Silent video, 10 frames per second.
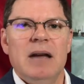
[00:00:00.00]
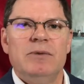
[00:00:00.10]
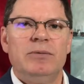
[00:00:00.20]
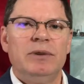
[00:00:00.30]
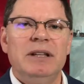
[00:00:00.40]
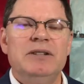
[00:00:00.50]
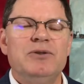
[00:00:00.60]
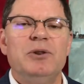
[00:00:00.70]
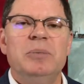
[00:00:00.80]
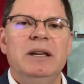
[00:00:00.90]
What really
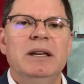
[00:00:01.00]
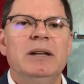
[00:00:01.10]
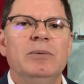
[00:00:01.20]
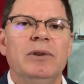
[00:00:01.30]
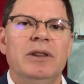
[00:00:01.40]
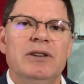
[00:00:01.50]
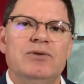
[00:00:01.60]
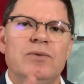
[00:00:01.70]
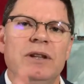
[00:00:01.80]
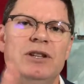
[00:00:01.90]
drew me in were
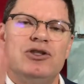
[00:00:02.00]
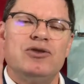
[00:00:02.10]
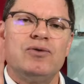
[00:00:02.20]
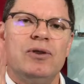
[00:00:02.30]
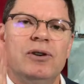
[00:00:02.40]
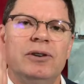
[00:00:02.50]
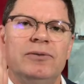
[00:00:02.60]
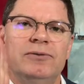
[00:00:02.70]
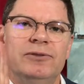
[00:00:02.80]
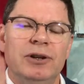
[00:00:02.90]
these really
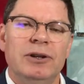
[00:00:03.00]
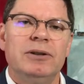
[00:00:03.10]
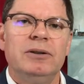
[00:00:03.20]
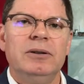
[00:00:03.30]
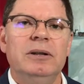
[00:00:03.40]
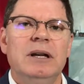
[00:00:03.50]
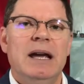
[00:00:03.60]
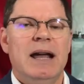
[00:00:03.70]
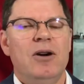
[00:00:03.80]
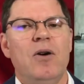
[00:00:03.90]
strong vertical
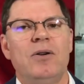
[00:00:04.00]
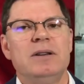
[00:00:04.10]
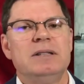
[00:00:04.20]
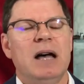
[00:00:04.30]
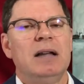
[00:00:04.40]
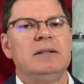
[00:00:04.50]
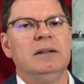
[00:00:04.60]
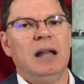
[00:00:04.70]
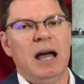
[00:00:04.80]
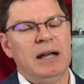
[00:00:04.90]
and
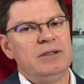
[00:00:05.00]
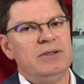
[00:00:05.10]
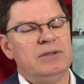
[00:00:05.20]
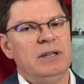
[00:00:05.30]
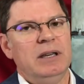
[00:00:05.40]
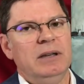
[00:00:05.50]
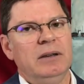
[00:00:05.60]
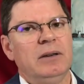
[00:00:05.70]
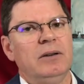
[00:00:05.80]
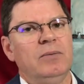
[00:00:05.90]
horizontal lines you
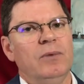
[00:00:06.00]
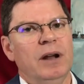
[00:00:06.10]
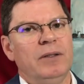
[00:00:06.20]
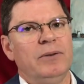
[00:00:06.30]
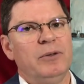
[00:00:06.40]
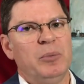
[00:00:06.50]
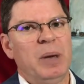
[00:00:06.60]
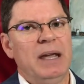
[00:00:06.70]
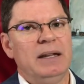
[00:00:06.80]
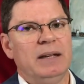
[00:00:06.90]
see running through the
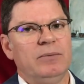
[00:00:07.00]
painting.